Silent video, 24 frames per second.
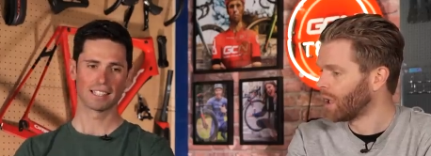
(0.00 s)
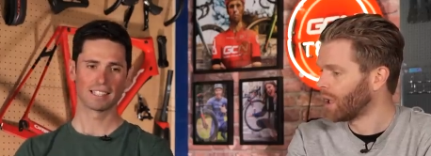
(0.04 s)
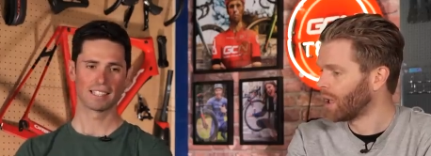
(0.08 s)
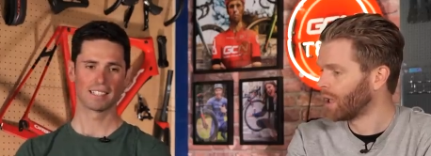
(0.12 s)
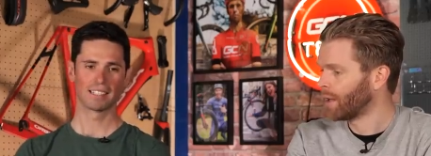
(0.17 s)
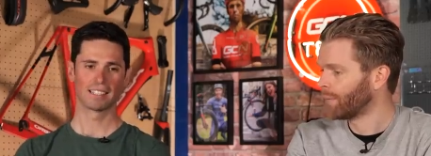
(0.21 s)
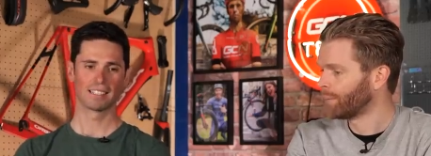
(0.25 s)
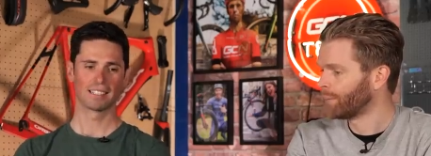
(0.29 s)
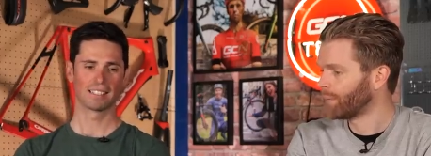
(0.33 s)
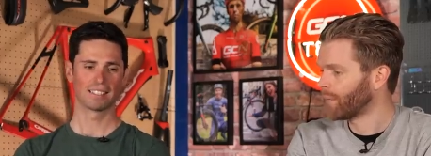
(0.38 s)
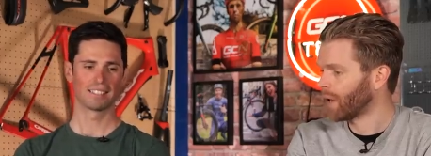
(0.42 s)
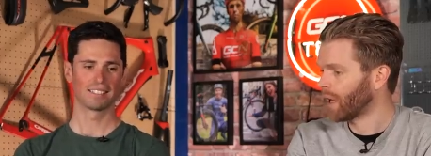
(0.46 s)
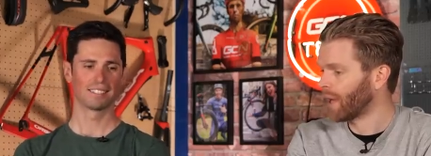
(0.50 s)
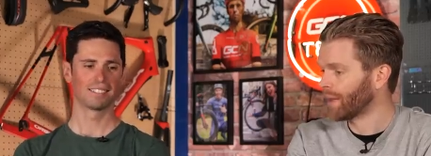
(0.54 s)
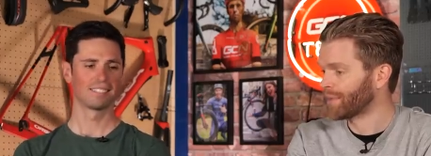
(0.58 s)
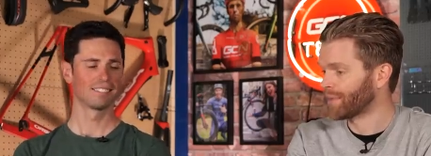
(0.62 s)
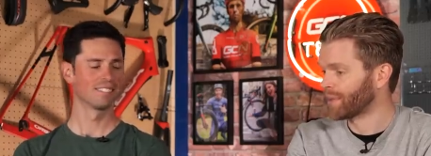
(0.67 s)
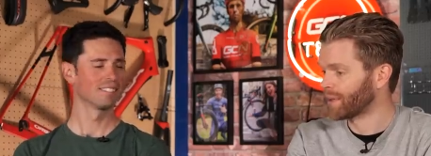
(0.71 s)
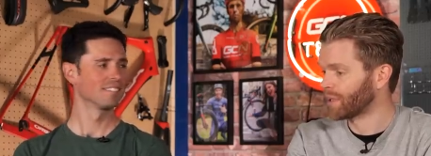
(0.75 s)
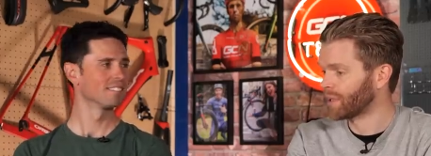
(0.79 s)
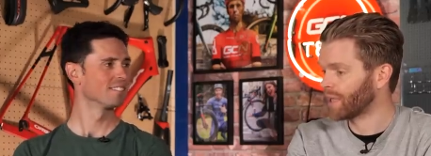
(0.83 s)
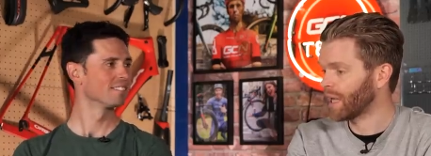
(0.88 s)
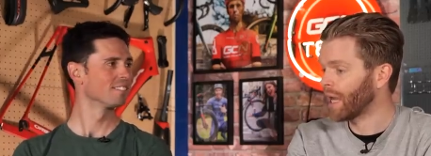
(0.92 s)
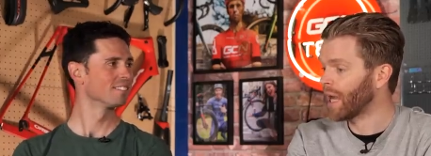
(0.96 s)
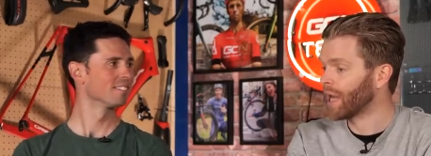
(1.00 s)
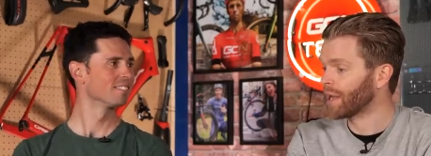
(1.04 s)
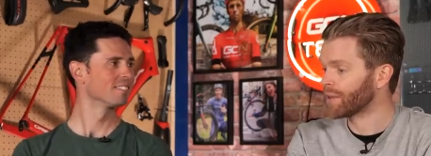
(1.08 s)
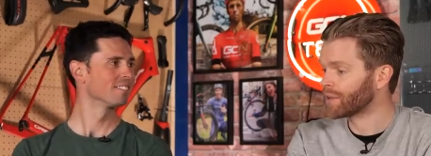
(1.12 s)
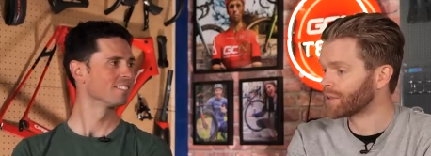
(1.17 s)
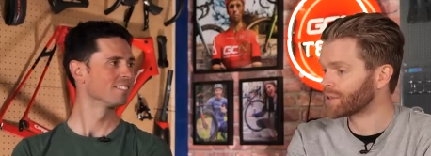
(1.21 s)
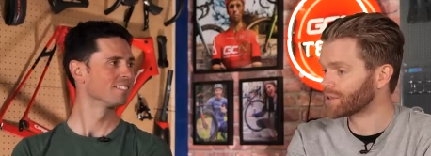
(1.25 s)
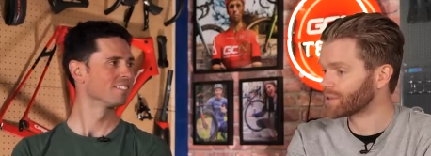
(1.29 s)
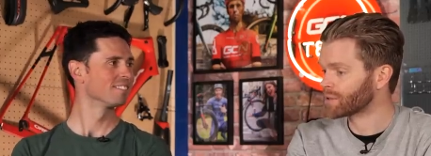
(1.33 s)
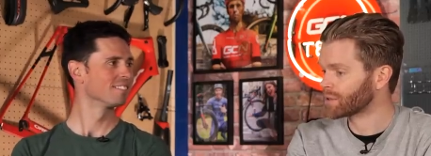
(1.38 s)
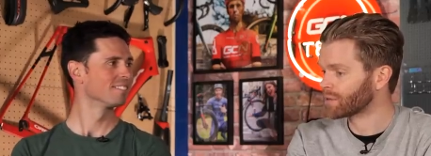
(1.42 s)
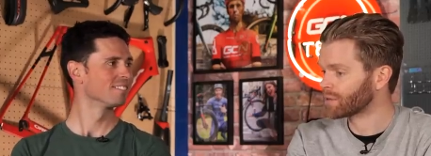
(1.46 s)
Speaker 1: Um, I think yeah,
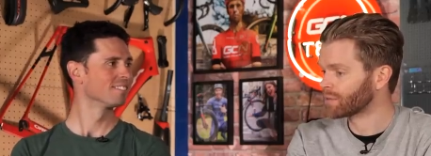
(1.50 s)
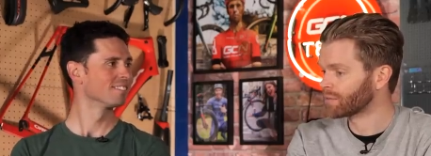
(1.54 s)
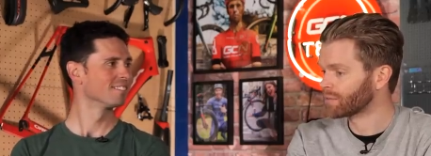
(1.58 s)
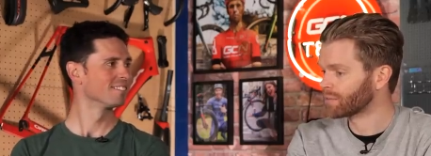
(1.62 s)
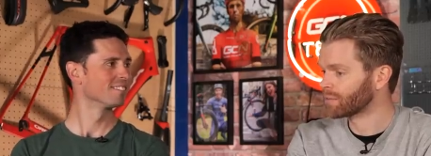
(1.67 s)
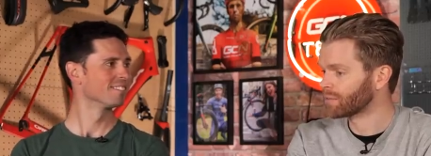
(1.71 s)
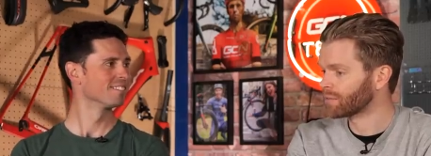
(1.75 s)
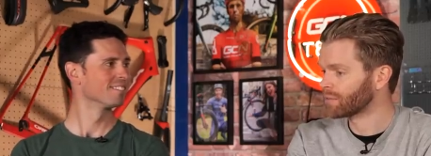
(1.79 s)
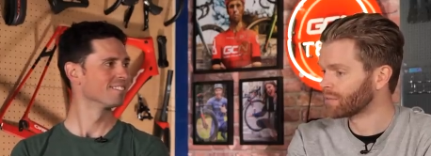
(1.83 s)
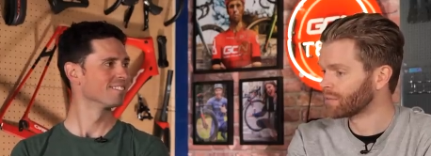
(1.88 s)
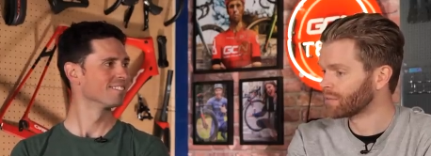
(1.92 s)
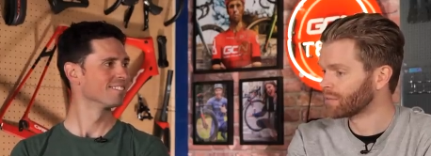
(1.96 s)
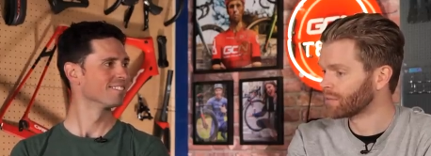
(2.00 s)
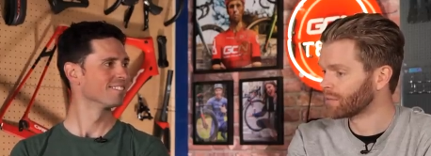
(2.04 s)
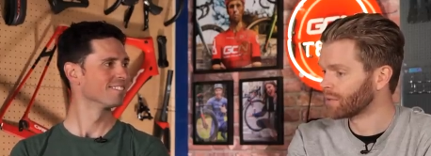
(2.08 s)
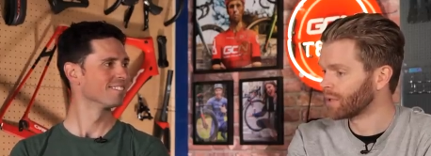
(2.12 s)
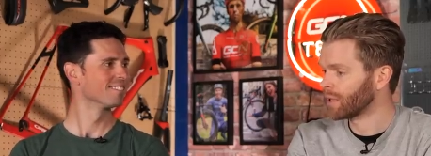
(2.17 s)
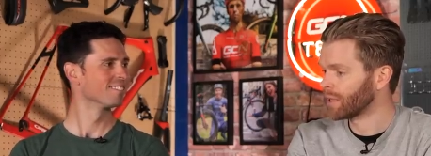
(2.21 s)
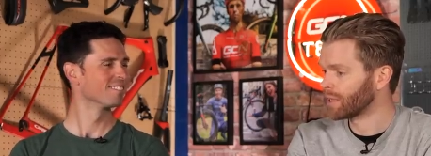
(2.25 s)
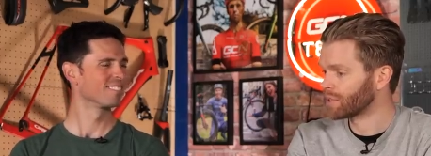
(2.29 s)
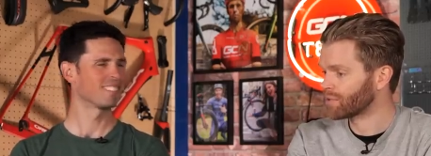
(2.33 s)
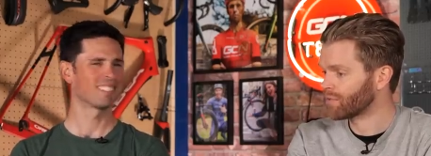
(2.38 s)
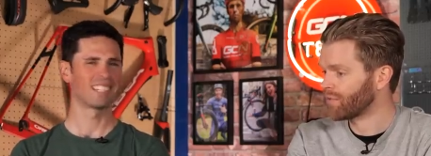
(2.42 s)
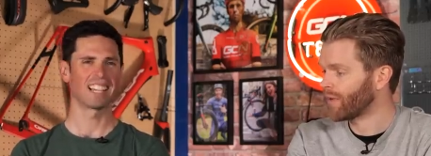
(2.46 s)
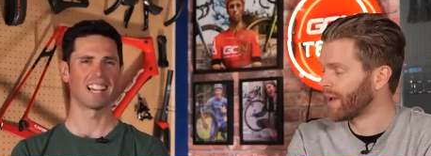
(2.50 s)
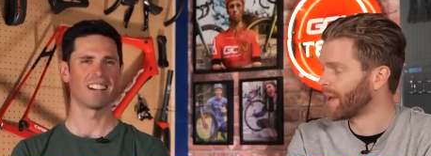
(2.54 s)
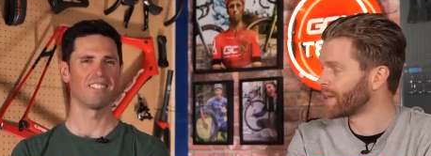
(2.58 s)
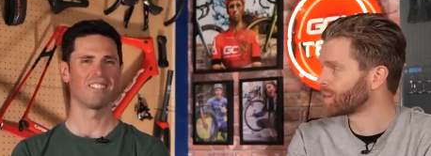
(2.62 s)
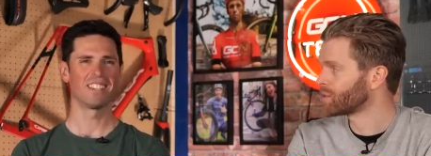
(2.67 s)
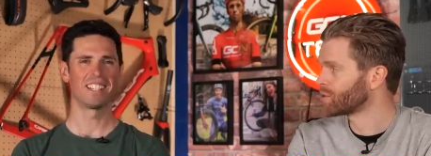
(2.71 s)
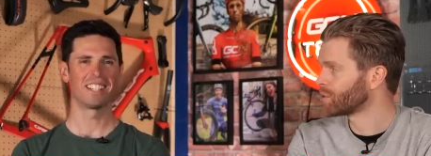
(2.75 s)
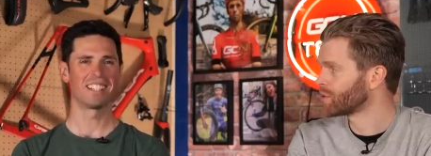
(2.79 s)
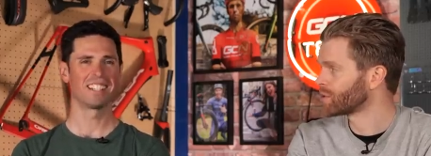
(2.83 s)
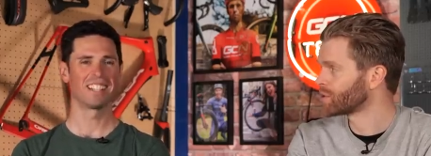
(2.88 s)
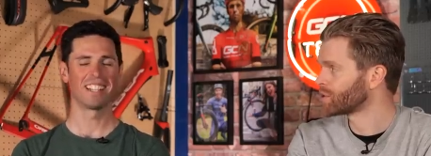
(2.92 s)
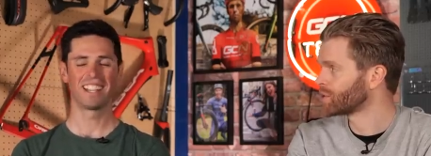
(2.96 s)
there's it's
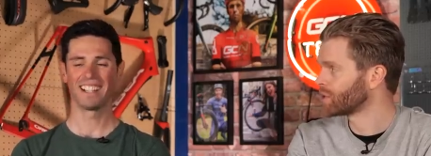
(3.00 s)
fair to